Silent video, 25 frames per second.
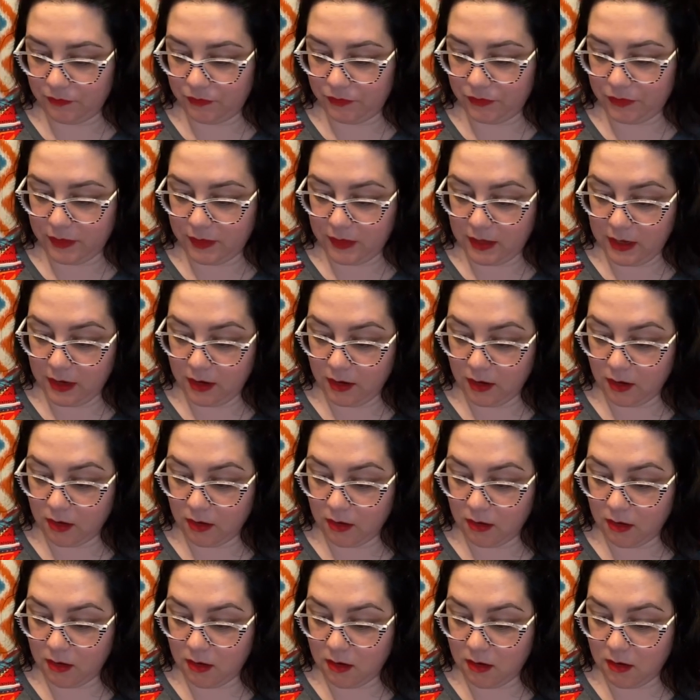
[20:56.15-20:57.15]

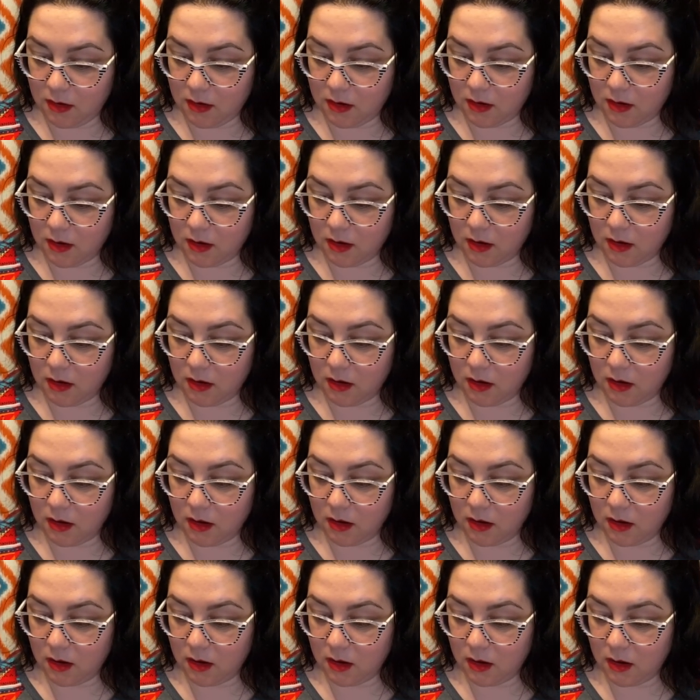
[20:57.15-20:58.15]
There are
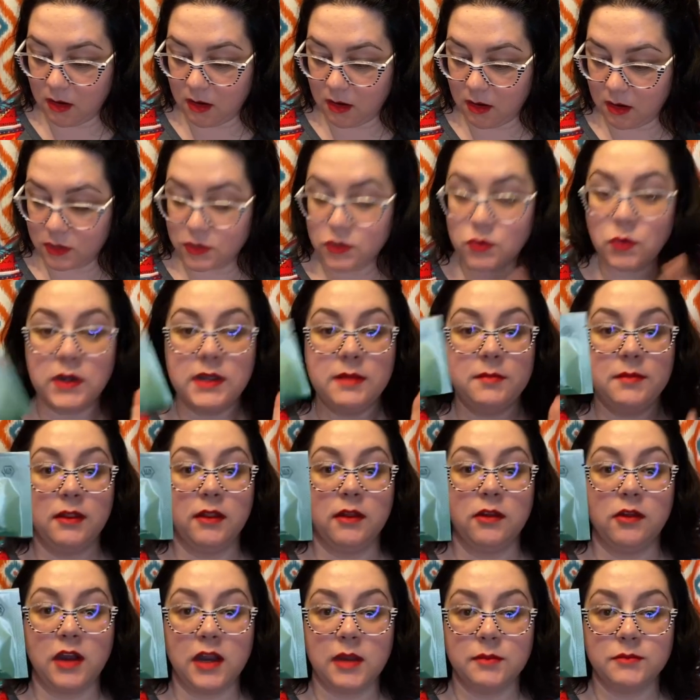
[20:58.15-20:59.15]
20
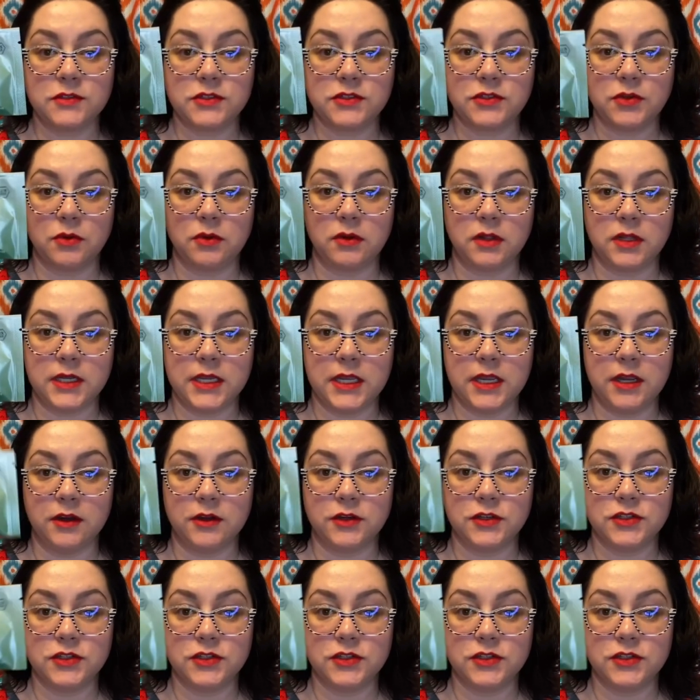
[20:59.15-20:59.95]
milligrams total in here.